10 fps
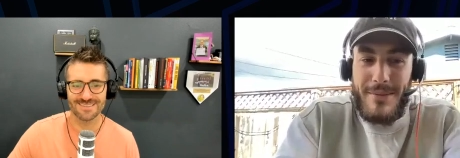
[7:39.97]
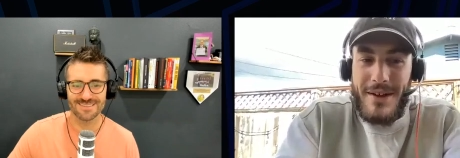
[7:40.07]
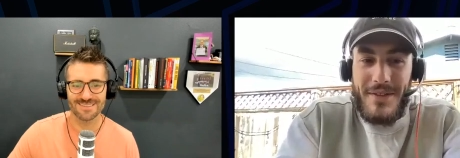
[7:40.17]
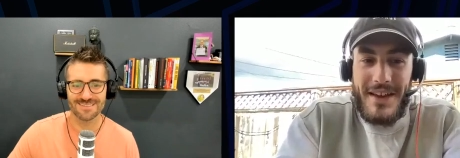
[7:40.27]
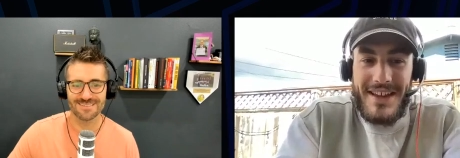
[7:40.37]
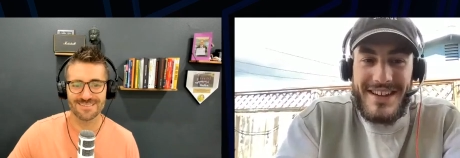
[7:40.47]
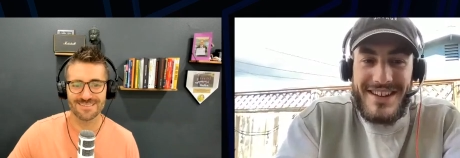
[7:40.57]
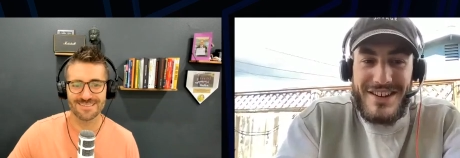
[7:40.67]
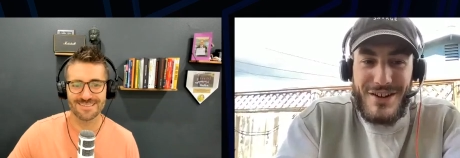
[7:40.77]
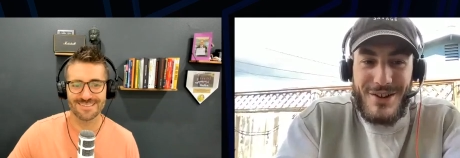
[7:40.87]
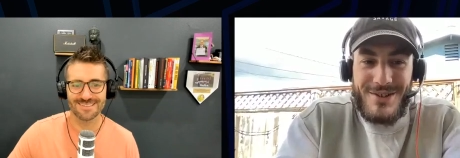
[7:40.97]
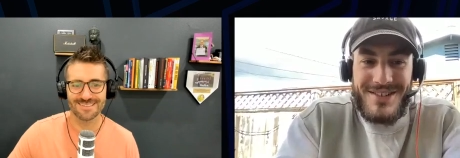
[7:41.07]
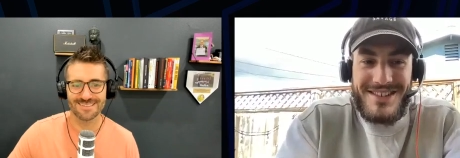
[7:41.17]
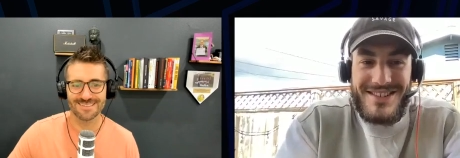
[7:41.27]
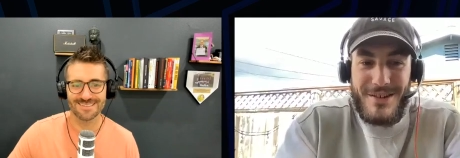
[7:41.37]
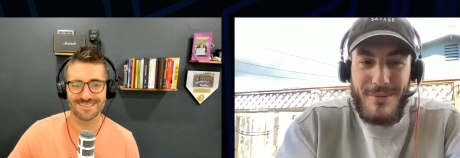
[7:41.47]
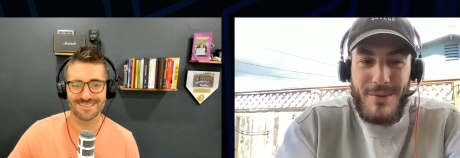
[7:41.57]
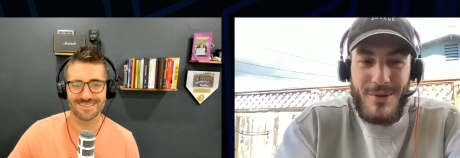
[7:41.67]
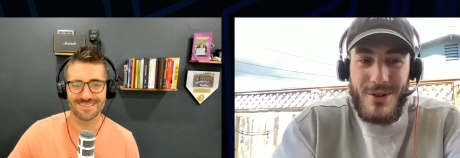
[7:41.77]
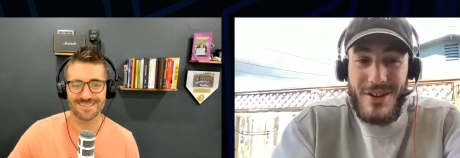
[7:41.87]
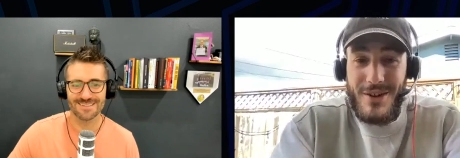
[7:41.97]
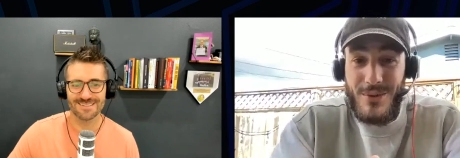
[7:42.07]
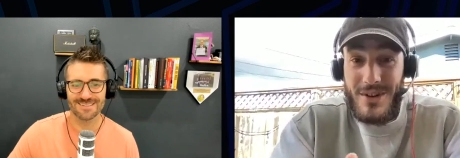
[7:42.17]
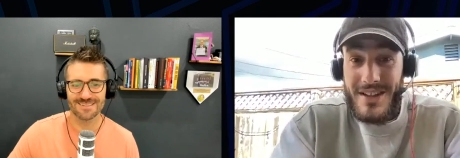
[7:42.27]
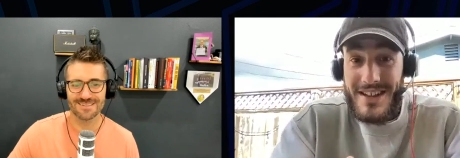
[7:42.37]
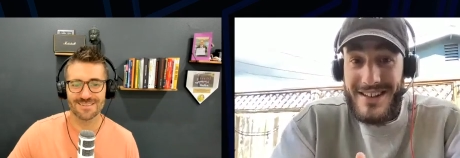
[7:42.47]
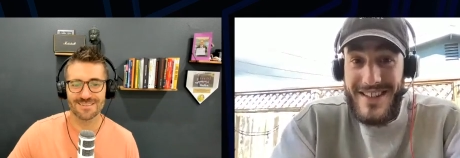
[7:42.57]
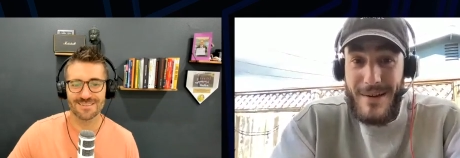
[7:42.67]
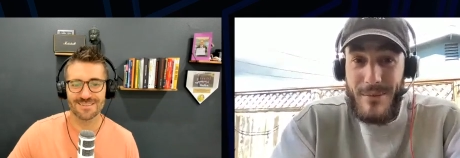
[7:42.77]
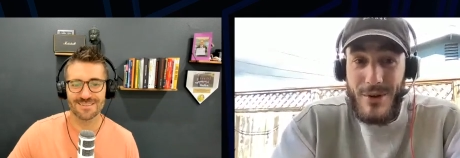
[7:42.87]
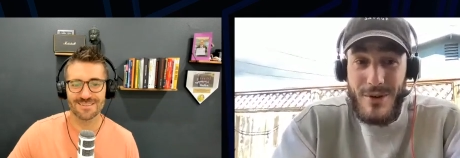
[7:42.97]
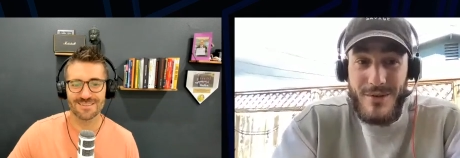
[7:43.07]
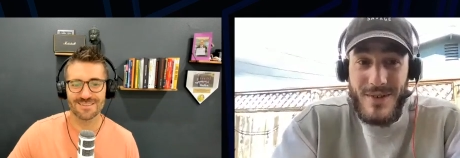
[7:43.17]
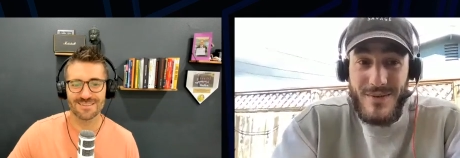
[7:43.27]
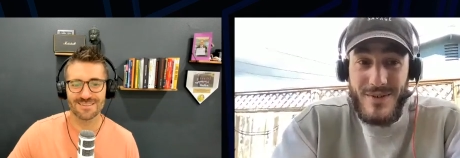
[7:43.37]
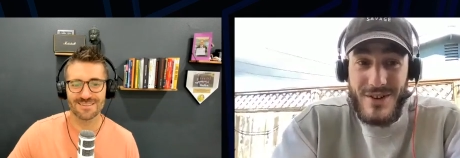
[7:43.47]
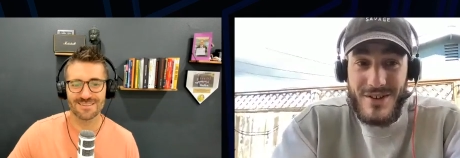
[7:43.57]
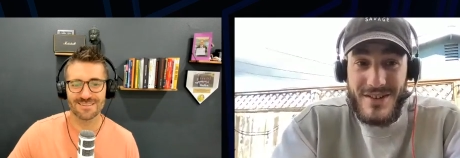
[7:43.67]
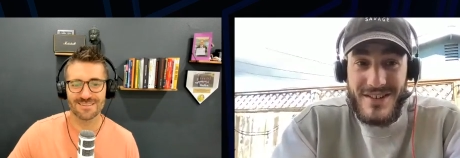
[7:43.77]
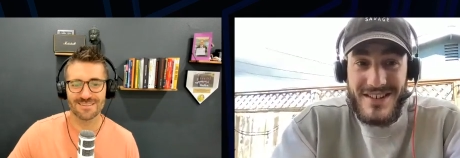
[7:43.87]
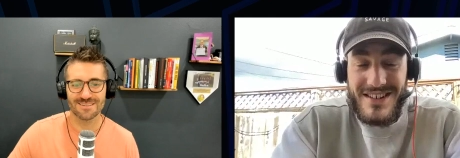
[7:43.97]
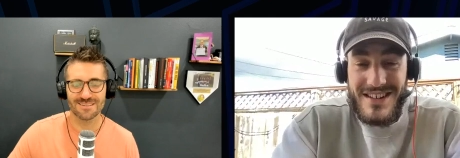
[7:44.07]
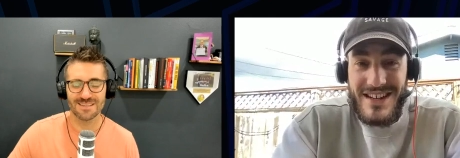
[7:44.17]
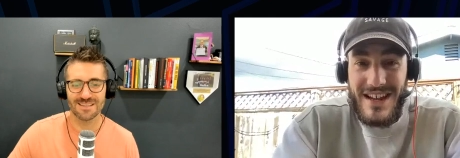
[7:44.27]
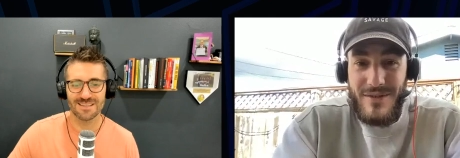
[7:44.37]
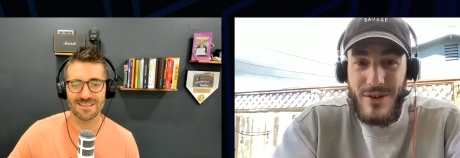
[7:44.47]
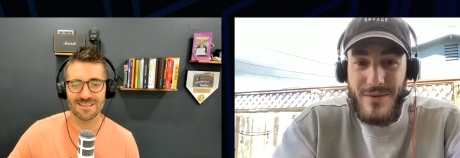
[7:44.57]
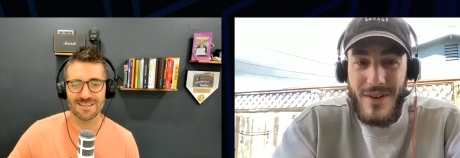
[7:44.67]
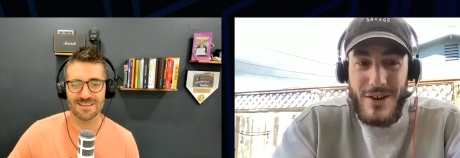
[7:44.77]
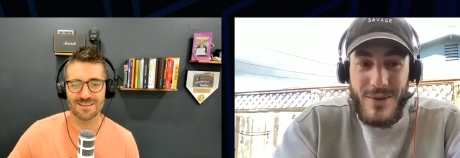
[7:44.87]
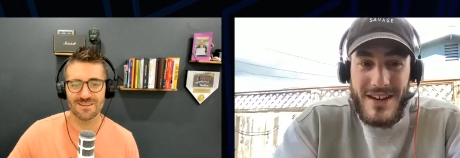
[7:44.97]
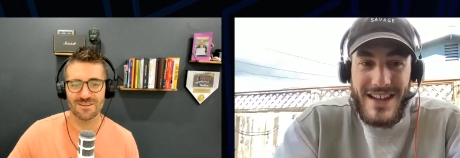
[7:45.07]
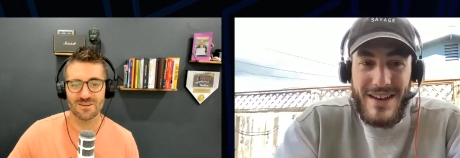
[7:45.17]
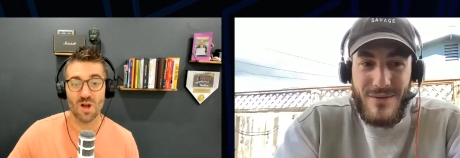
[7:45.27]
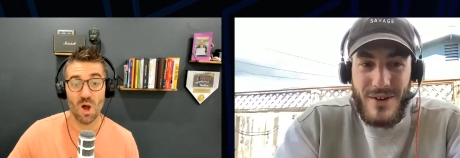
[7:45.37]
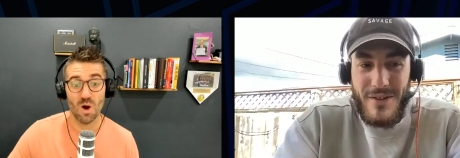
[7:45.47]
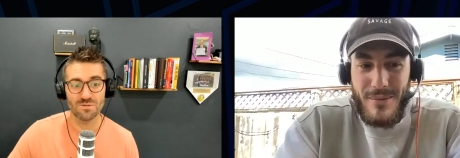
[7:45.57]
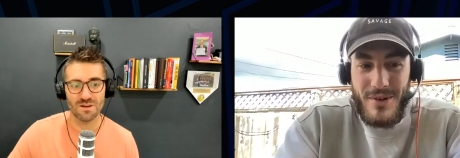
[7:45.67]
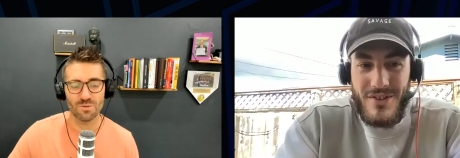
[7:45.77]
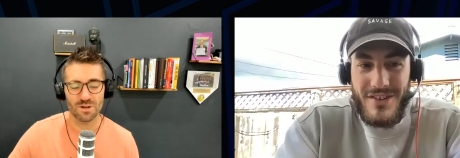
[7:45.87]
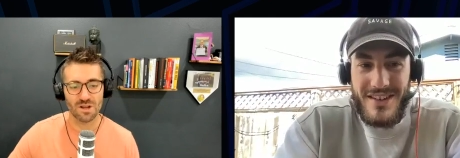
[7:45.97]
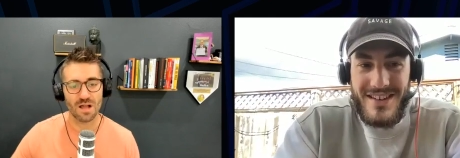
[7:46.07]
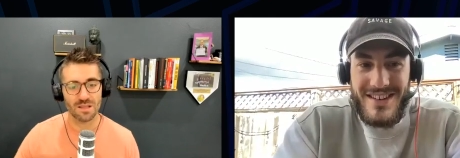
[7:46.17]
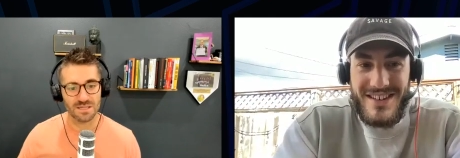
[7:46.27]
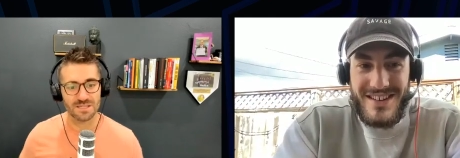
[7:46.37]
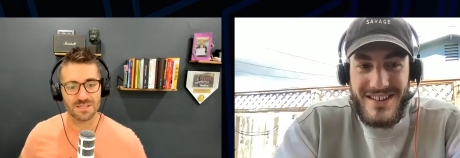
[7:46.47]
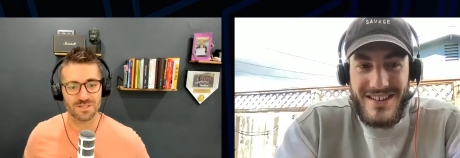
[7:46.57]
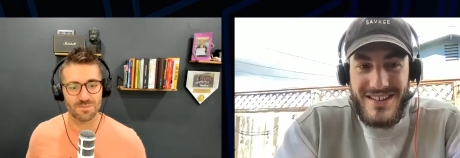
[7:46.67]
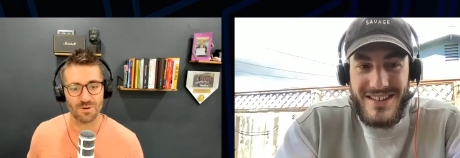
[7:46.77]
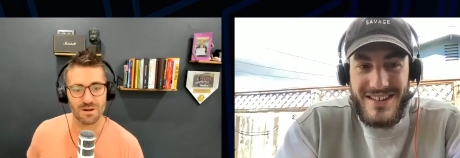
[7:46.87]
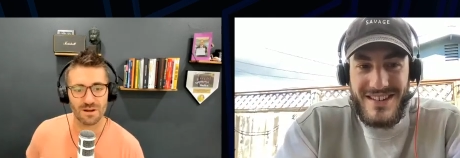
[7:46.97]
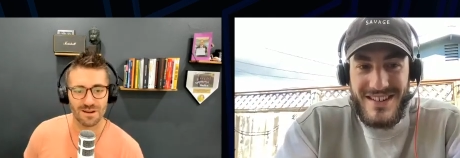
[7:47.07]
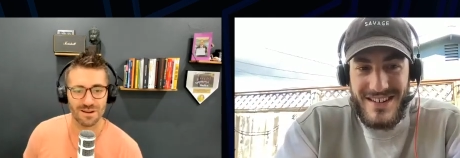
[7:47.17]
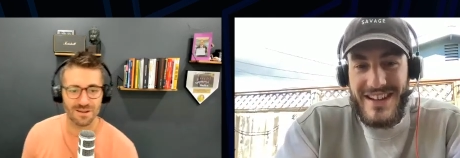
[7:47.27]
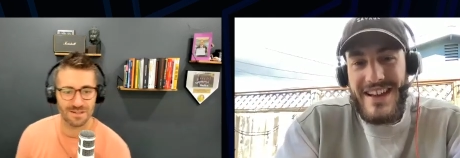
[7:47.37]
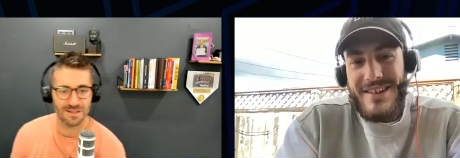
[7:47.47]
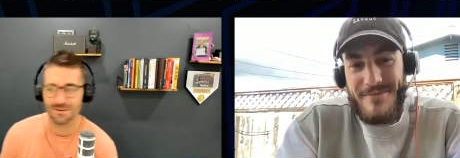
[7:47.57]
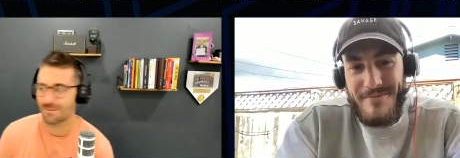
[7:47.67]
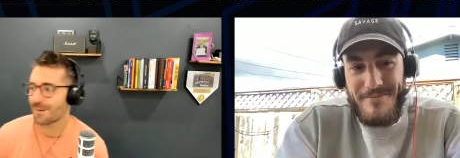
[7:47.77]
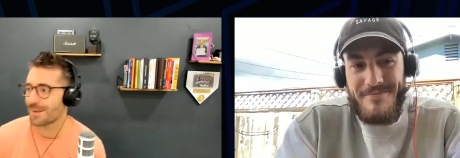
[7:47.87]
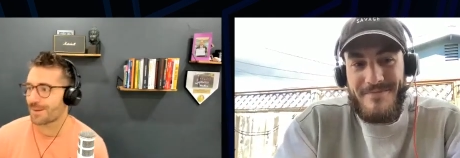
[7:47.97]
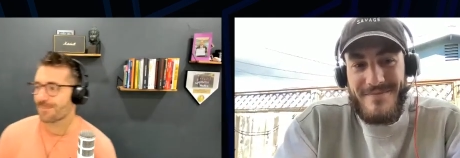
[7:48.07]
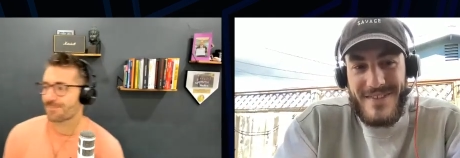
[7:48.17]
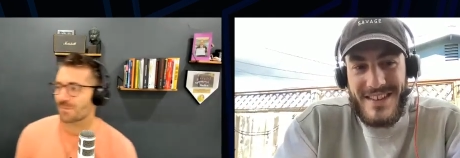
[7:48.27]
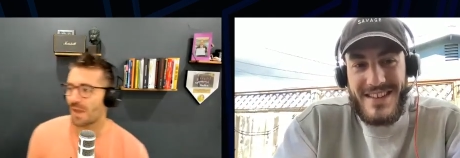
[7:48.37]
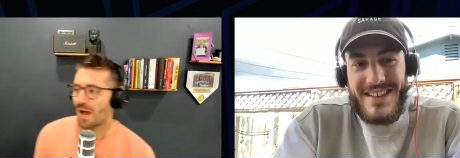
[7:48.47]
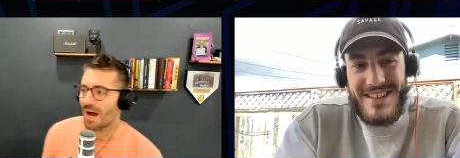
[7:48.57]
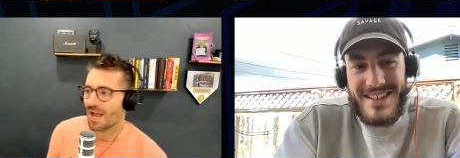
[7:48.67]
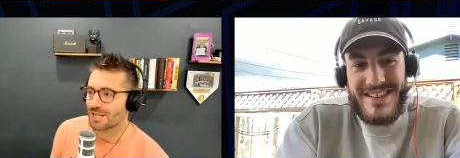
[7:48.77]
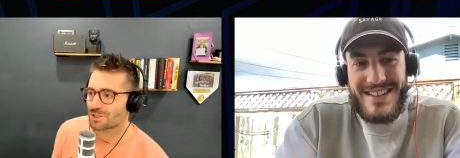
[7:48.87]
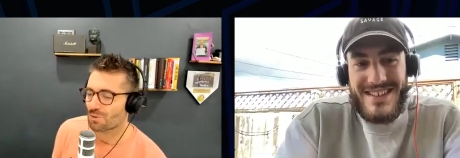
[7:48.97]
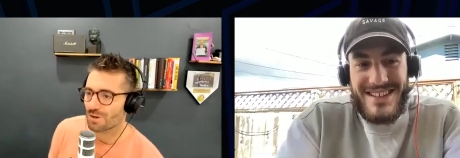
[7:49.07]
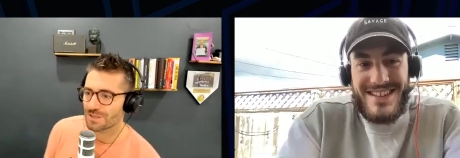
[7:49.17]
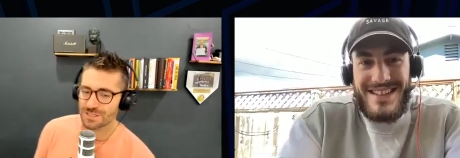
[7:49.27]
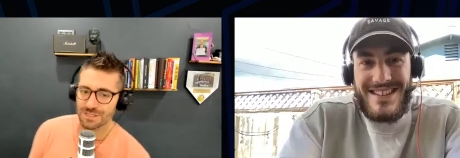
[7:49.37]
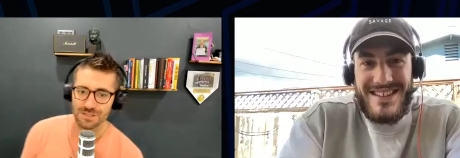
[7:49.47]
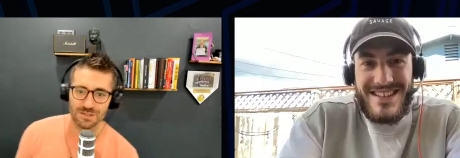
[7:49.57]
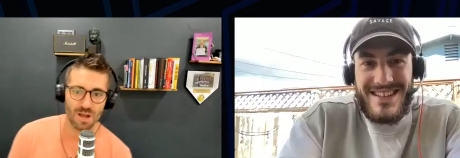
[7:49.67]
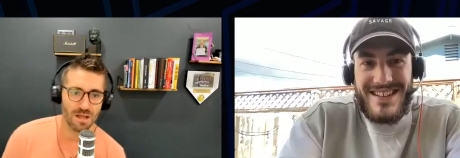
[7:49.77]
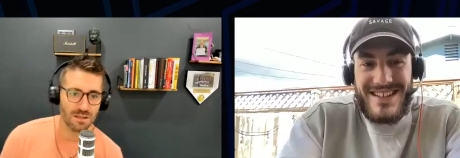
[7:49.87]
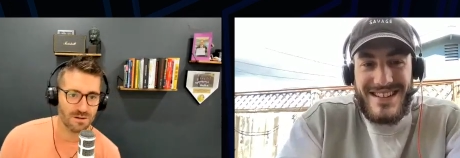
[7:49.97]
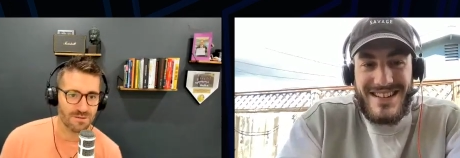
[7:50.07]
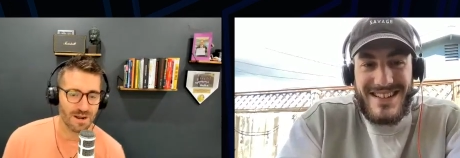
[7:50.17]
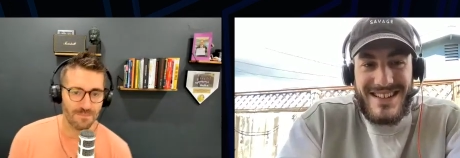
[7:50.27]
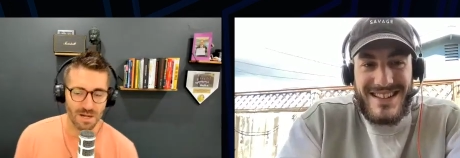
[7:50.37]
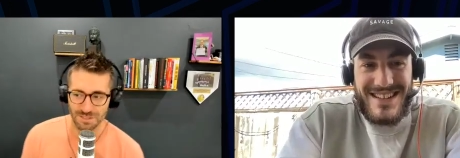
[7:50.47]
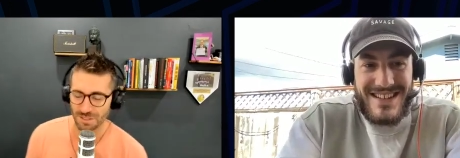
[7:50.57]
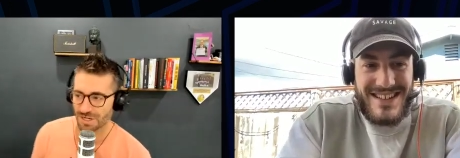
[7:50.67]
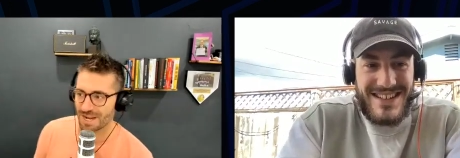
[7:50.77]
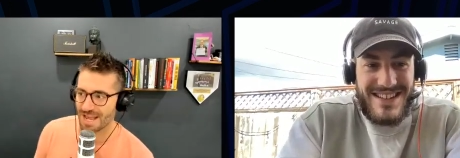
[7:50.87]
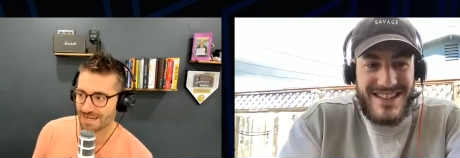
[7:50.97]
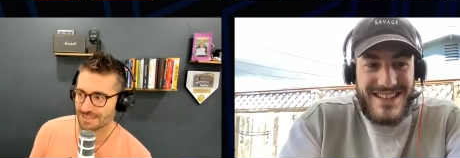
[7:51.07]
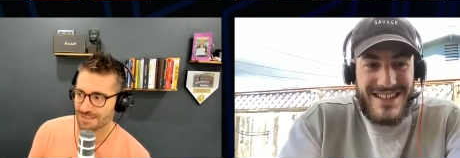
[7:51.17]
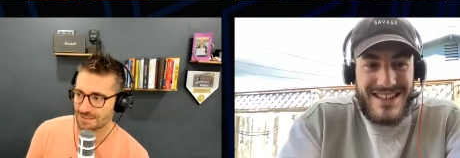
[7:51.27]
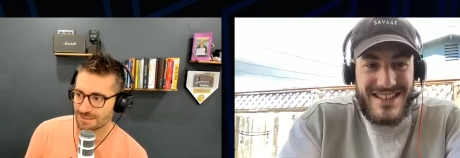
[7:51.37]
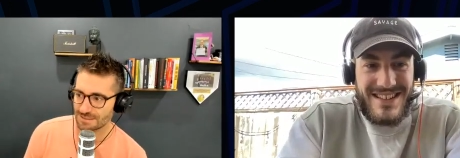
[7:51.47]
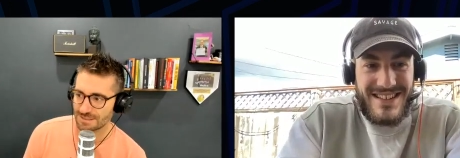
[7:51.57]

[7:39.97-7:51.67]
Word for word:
Speaker 1: about that, you know. Some people are like really into that move if you're if you can find a way to get in front oh, of the person. when
Speaker 2: calling into support? Yeah. yeah. Uh, hey, Troy, this is Collin over at Monster Connect. This is